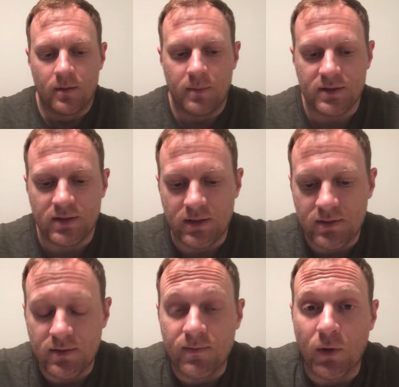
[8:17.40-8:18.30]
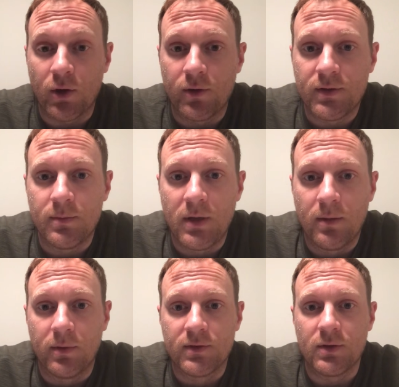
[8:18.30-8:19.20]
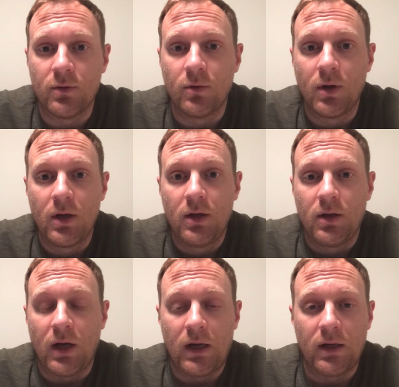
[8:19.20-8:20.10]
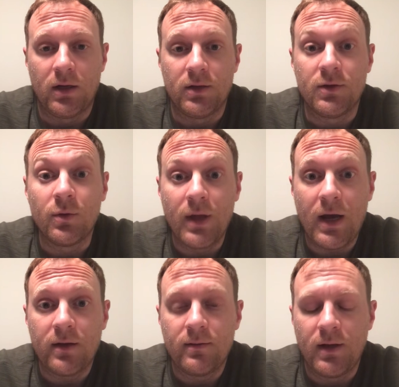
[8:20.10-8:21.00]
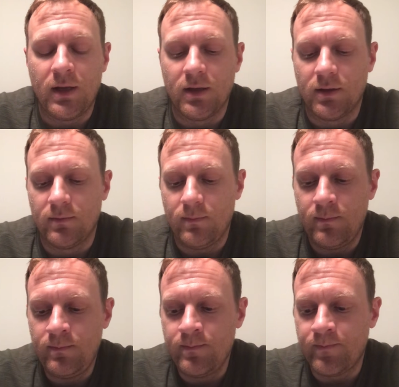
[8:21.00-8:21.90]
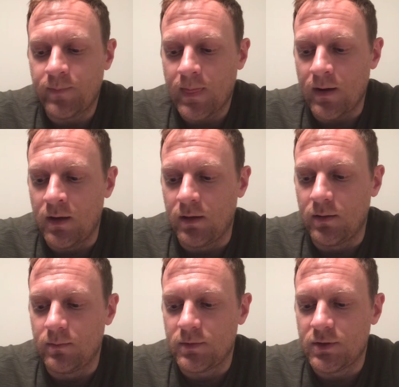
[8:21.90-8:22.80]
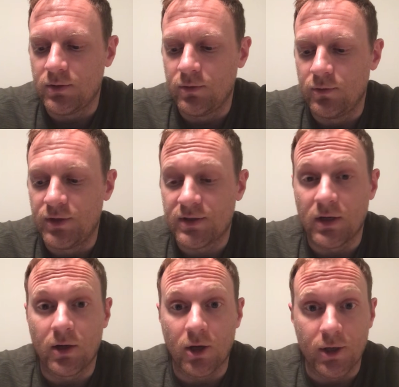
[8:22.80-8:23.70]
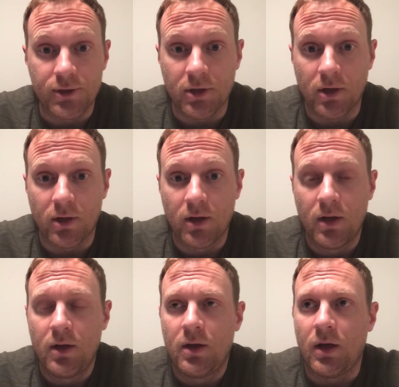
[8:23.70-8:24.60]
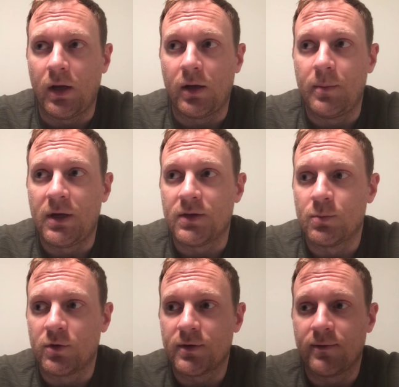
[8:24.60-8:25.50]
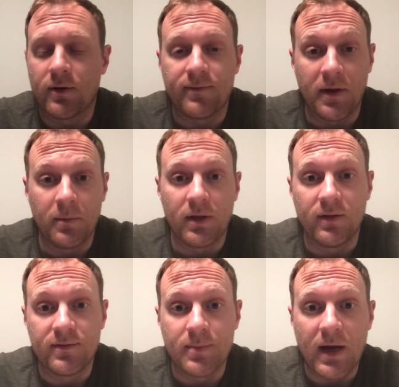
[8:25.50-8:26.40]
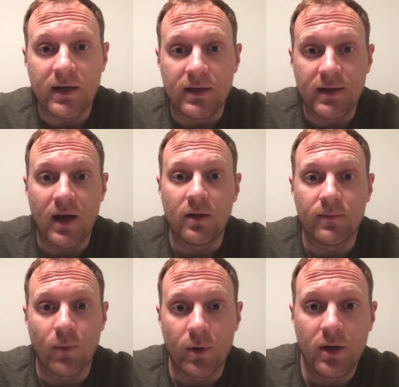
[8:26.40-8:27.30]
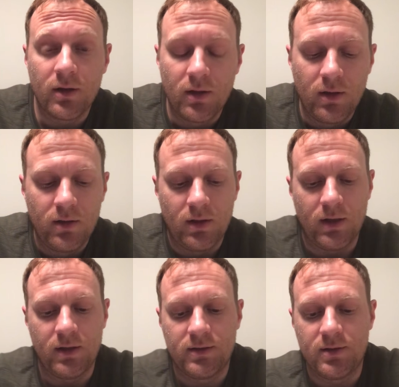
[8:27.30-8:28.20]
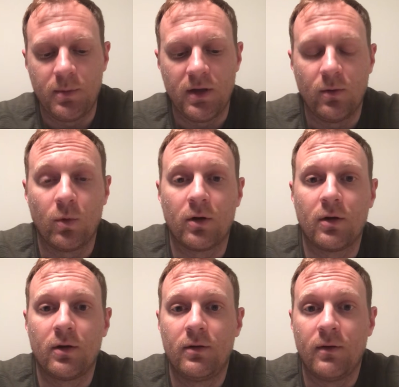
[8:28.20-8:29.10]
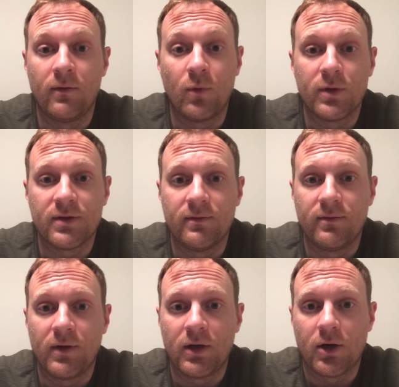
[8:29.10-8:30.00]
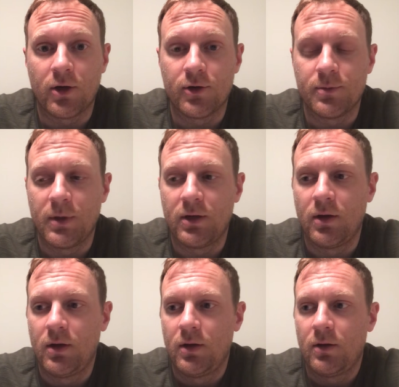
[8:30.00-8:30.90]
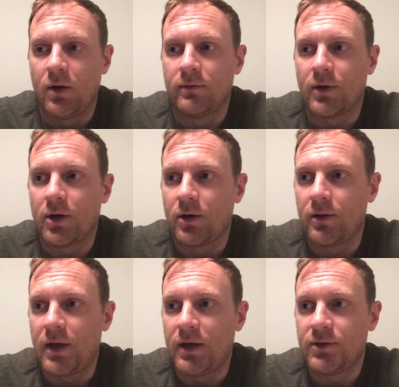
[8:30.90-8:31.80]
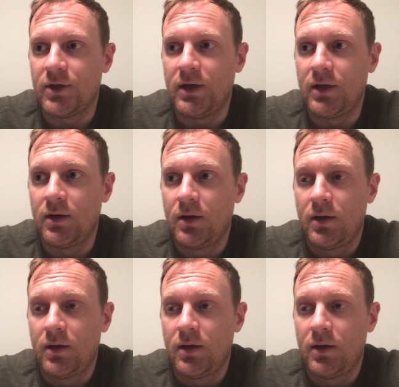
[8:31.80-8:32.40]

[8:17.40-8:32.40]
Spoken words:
business for her to be able to do that, and to just encourage her because most of her family lives back in California, to be a voice of encouragement over her that she